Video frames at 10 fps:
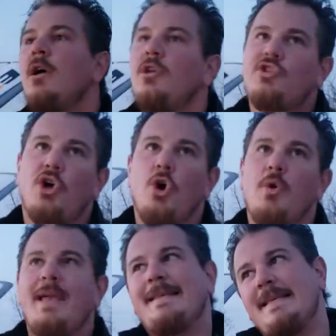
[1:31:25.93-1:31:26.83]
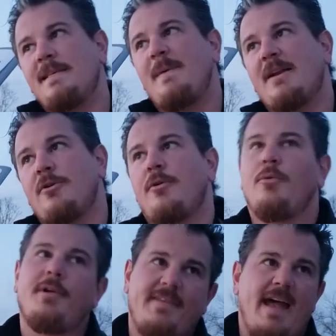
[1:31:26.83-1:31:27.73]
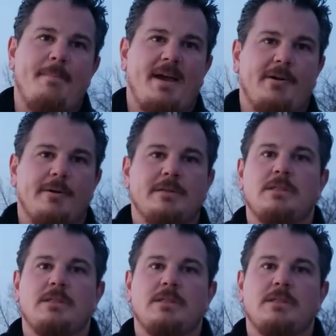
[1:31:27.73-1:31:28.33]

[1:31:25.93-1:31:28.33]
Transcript: So is this better or is that better?